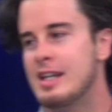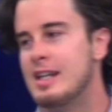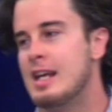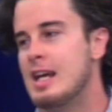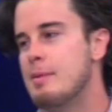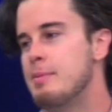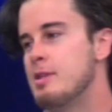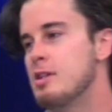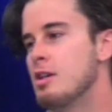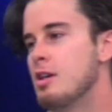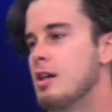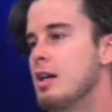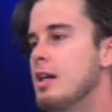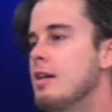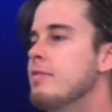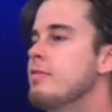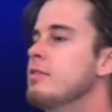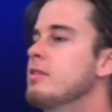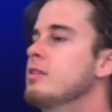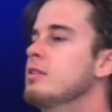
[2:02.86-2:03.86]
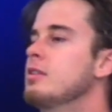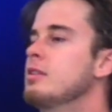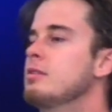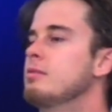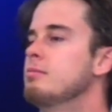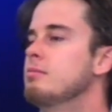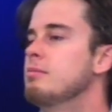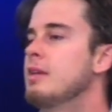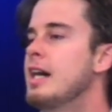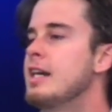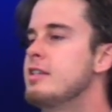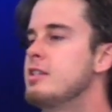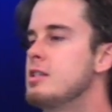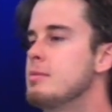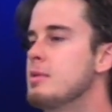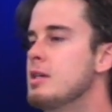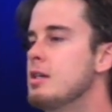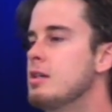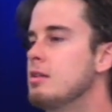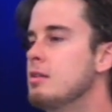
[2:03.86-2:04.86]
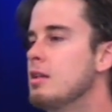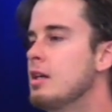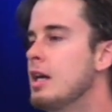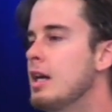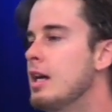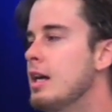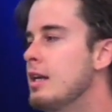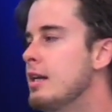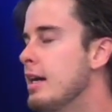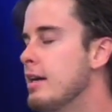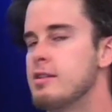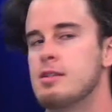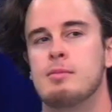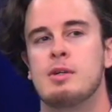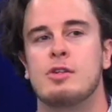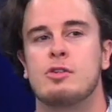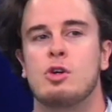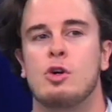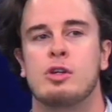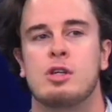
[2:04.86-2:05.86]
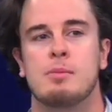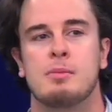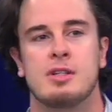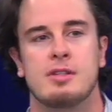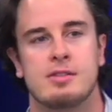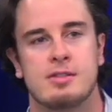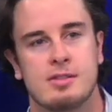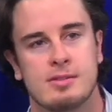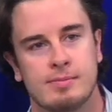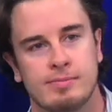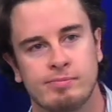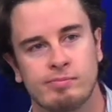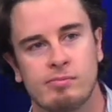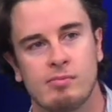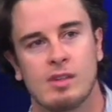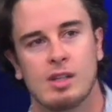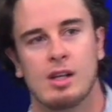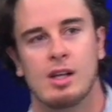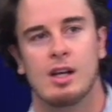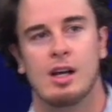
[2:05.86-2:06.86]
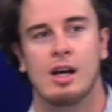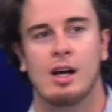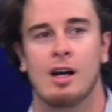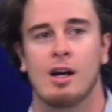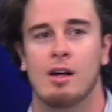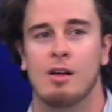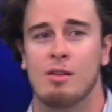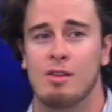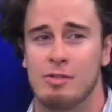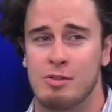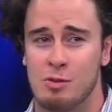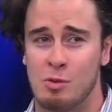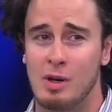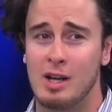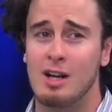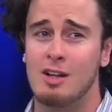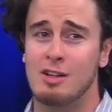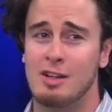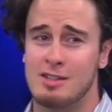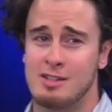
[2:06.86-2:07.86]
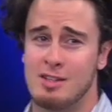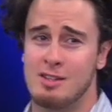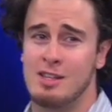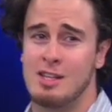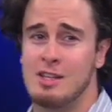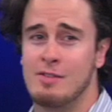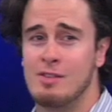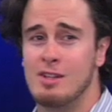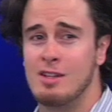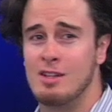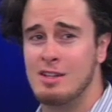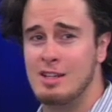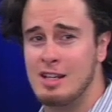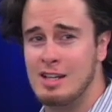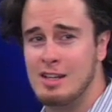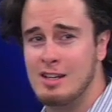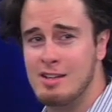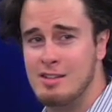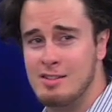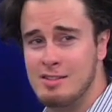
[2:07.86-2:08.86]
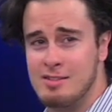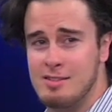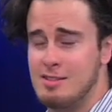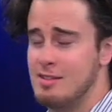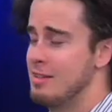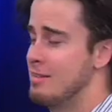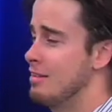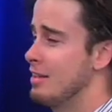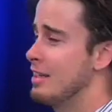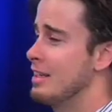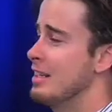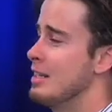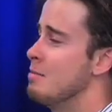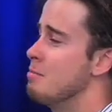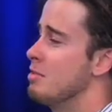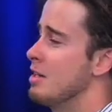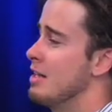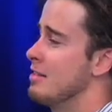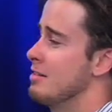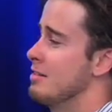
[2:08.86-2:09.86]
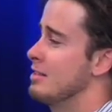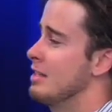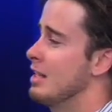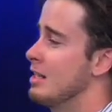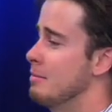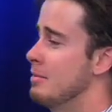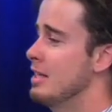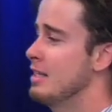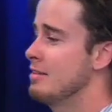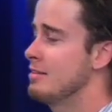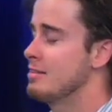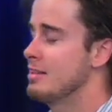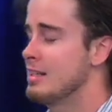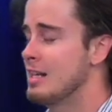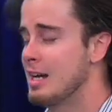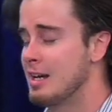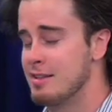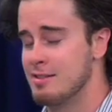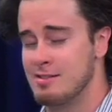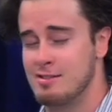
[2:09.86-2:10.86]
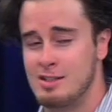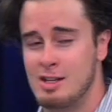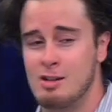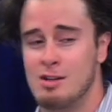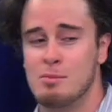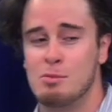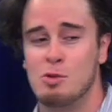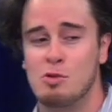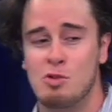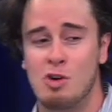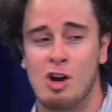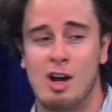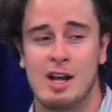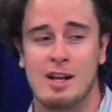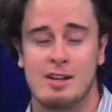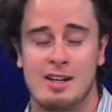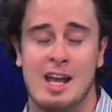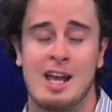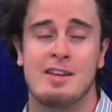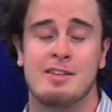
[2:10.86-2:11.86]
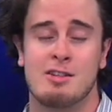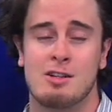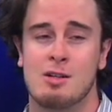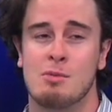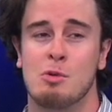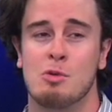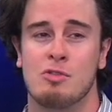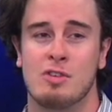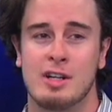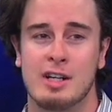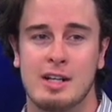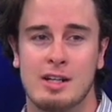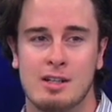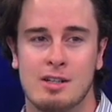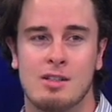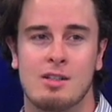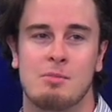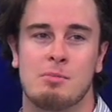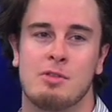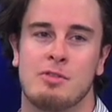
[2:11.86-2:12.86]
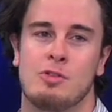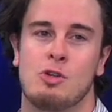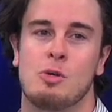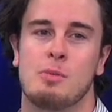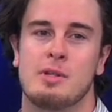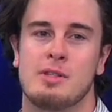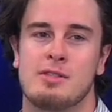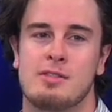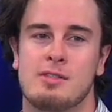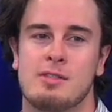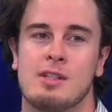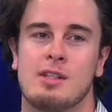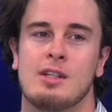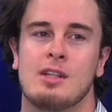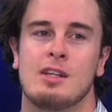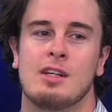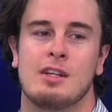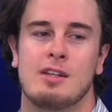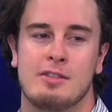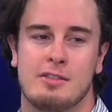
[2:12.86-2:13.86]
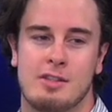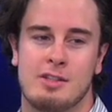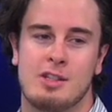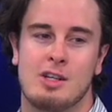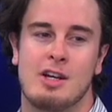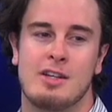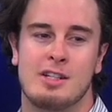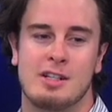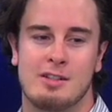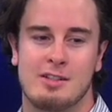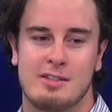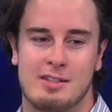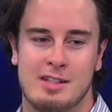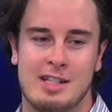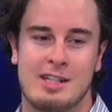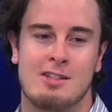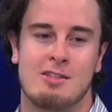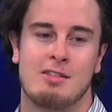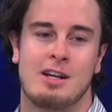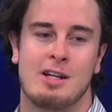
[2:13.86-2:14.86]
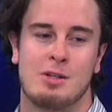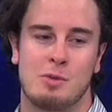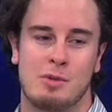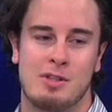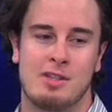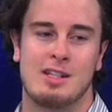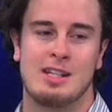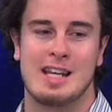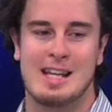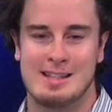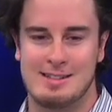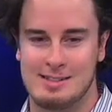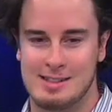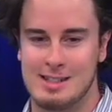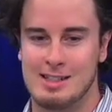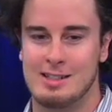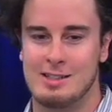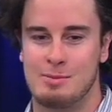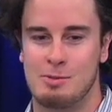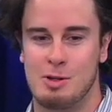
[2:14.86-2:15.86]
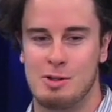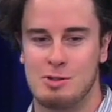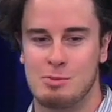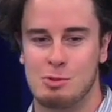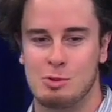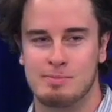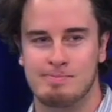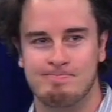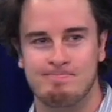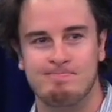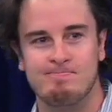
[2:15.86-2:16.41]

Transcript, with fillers: an API for HTML and XML documents. Uh, the way I like to think of it is it's like an in-browser database that has terrible write and terrible read performance. So the idea is to interact with it as little as possible.